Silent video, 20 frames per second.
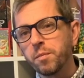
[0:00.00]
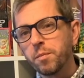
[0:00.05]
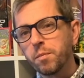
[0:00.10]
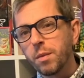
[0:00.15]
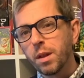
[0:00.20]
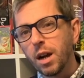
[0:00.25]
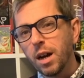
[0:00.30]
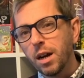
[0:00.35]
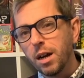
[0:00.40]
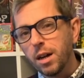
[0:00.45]

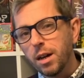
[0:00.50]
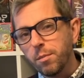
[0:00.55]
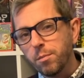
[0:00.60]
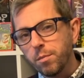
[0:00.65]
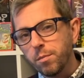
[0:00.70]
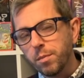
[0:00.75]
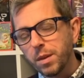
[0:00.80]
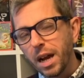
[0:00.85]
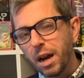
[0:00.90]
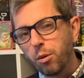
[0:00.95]

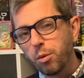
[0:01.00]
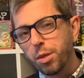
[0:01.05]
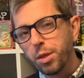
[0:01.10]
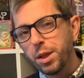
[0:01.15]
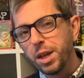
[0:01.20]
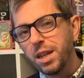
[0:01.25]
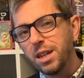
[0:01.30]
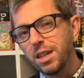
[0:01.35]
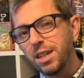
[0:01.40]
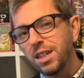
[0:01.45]

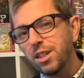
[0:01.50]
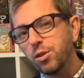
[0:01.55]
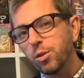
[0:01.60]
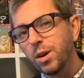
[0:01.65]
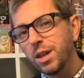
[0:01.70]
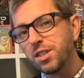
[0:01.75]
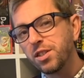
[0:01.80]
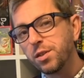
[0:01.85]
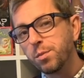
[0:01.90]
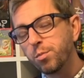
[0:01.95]
thinly do
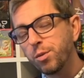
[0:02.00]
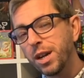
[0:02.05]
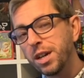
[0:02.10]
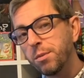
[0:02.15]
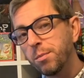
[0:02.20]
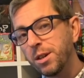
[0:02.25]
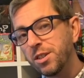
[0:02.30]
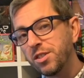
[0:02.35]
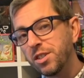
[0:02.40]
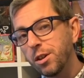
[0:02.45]
I
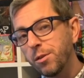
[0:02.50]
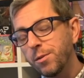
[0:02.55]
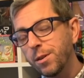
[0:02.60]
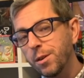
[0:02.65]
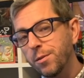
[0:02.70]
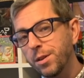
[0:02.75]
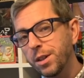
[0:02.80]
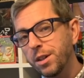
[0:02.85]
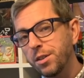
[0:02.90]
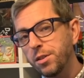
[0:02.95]
spread myself
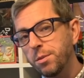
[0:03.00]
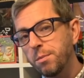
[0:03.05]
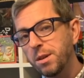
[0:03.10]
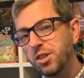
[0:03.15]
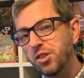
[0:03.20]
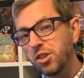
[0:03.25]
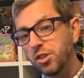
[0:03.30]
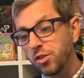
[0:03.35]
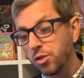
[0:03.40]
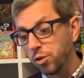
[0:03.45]
over those
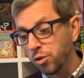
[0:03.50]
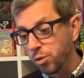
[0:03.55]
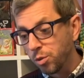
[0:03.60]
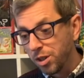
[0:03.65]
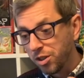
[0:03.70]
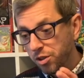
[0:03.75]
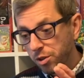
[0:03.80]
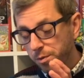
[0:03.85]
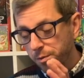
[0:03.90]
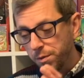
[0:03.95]
missions, or do
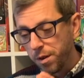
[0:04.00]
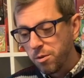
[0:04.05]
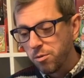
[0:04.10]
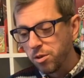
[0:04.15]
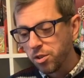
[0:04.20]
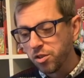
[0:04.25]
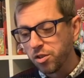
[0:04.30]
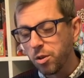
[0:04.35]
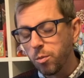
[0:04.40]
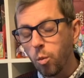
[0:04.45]
I just
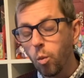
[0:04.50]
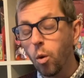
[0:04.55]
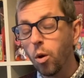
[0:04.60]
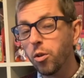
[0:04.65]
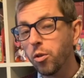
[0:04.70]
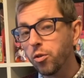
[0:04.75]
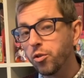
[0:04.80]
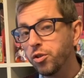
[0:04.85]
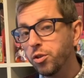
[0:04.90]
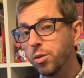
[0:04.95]
focus on one
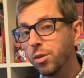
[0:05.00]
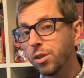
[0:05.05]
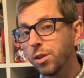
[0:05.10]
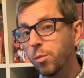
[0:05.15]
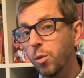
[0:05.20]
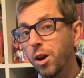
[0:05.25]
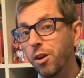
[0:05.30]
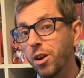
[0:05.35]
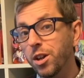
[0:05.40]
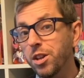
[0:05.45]
or two of
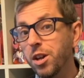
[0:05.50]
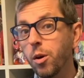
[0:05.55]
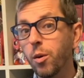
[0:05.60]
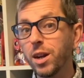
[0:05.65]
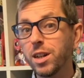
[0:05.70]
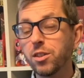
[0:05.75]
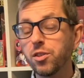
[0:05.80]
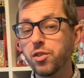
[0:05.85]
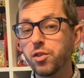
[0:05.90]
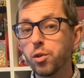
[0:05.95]
them where I know
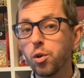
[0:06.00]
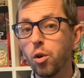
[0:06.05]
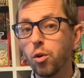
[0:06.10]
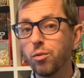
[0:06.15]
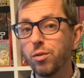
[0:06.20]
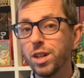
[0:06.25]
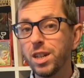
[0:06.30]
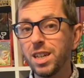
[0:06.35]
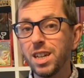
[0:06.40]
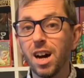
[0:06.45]
I can score
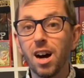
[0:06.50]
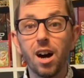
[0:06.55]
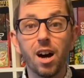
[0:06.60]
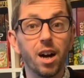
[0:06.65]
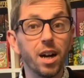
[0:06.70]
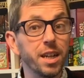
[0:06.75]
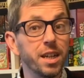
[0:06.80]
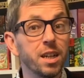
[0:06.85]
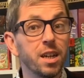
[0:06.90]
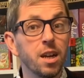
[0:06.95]
really
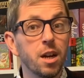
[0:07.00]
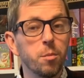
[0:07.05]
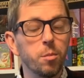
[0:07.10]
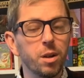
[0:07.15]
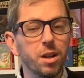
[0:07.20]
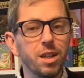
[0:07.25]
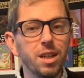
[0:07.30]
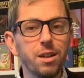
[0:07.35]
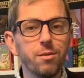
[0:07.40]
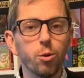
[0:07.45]
high
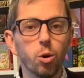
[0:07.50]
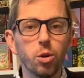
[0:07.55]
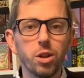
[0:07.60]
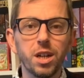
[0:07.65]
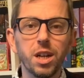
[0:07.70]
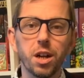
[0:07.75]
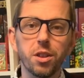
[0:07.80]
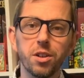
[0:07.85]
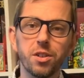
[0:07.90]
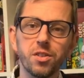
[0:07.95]
but leave all
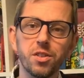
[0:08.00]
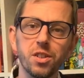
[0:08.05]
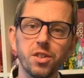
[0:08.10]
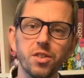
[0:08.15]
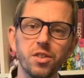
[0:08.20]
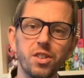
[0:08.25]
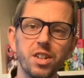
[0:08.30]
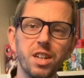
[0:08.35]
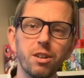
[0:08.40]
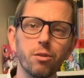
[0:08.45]
the others at
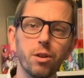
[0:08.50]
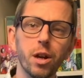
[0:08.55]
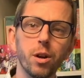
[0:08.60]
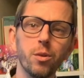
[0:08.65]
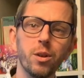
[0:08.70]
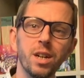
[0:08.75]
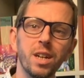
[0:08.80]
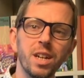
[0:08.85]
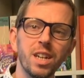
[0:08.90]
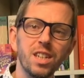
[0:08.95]

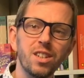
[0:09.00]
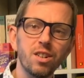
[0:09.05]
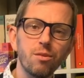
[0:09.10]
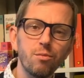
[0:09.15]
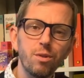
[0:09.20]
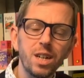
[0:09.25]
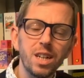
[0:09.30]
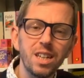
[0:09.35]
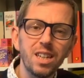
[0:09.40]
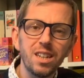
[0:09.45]
0. It's a
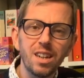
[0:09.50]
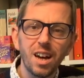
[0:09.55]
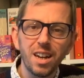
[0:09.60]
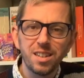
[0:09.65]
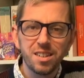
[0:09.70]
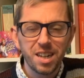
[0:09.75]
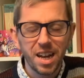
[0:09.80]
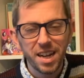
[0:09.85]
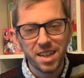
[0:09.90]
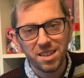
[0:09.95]
really
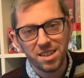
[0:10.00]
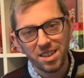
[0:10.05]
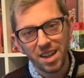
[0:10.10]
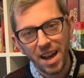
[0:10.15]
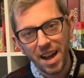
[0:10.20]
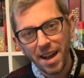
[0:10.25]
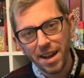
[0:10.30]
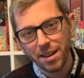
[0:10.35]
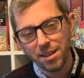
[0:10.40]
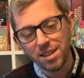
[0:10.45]
nice
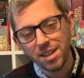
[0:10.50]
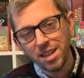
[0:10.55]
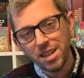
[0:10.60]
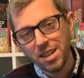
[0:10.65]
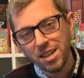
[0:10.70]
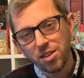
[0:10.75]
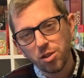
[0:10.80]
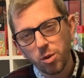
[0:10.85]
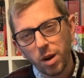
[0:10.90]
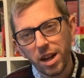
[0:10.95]
head-to-head.
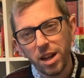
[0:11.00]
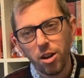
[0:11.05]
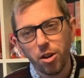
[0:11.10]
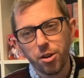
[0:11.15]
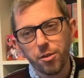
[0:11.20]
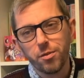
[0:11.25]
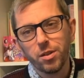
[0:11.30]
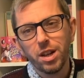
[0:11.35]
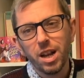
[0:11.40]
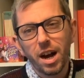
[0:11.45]
It's quite a lot
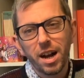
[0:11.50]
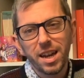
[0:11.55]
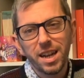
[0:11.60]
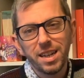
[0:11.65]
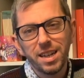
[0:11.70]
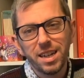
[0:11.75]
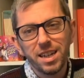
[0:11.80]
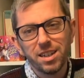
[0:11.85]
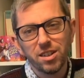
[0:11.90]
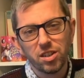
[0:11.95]
of luck
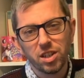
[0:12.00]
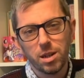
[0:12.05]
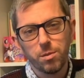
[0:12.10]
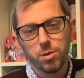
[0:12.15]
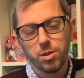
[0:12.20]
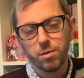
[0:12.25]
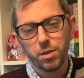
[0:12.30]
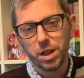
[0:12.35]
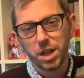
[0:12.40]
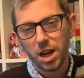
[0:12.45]
in it in
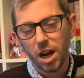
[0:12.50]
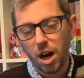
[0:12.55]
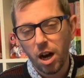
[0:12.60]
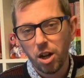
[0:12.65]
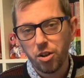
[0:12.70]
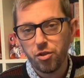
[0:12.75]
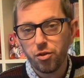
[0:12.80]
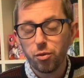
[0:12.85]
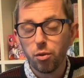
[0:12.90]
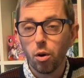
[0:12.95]
terms of the
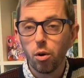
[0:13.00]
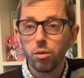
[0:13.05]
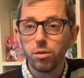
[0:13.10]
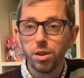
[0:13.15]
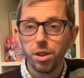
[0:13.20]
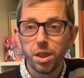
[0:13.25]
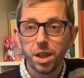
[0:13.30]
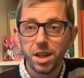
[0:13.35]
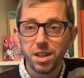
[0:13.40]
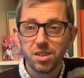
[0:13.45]
card draw
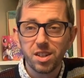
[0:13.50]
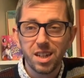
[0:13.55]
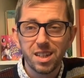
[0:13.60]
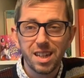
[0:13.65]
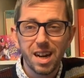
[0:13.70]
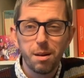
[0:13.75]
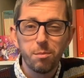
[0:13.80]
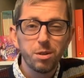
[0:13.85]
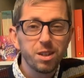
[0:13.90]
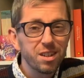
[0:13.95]
and things like
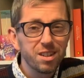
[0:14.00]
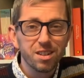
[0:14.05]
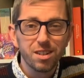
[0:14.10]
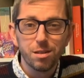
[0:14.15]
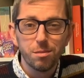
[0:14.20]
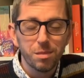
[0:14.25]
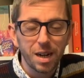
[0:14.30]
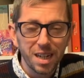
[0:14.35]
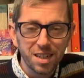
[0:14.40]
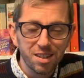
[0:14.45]
that, but it
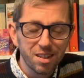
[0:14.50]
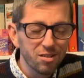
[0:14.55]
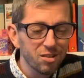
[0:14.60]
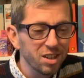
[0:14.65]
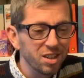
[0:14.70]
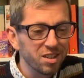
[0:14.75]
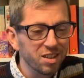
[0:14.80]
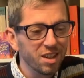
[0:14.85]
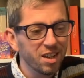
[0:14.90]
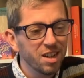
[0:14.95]
doesn't matter.
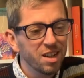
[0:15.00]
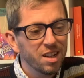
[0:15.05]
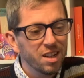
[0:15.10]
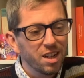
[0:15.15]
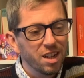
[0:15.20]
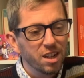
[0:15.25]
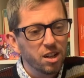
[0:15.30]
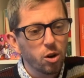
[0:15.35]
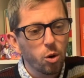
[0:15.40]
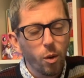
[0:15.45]
It's
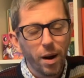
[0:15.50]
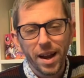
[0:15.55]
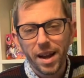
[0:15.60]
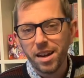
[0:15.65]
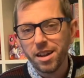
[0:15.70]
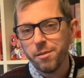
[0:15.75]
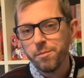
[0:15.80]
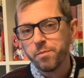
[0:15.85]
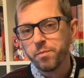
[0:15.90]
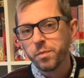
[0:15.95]
a
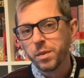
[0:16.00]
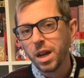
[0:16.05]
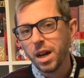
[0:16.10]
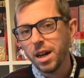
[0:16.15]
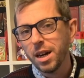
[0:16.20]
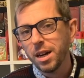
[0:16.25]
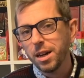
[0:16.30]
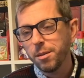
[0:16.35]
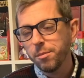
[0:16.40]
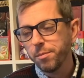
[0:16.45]
quick
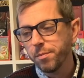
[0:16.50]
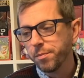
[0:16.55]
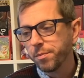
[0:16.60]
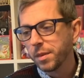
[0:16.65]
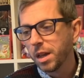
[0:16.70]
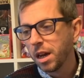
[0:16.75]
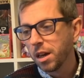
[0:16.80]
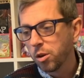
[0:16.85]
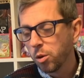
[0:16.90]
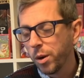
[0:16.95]

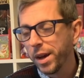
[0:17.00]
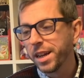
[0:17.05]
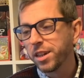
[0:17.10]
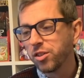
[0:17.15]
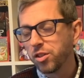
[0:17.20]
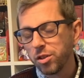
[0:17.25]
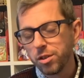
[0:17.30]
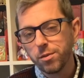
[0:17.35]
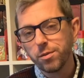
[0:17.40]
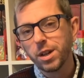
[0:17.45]

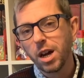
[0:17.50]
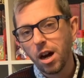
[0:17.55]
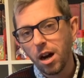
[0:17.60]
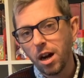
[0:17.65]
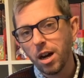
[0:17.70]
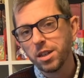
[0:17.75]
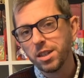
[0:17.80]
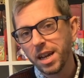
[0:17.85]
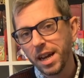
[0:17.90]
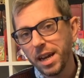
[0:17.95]
sort of
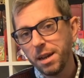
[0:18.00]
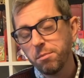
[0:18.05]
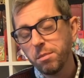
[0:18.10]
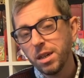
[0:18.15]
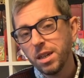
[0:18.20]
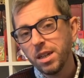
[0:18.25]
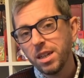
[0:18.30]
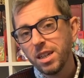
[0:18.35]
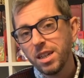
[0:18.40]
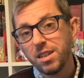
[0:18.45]
card game.
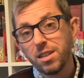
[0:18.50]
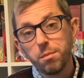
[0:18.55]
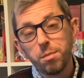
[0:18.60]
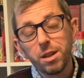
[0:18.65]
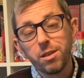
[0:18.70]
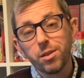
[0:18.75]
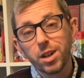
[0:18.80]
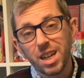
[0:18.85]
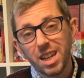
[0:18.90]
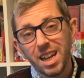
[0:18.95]
It's a
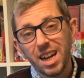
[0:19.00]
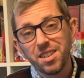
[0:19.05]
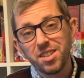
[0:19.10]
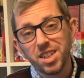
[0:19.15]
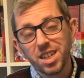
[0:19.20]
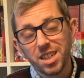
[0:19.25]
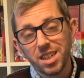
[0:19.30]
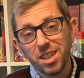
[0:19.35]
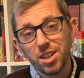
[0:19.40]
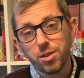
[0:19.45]
bit of a
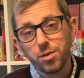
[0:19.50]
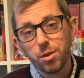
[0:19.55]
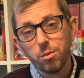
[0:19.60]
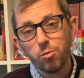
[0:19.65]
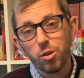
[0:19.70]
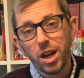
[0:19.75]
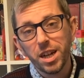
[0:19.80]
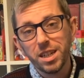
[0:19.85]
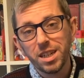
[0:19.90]
classic, this, from Reiner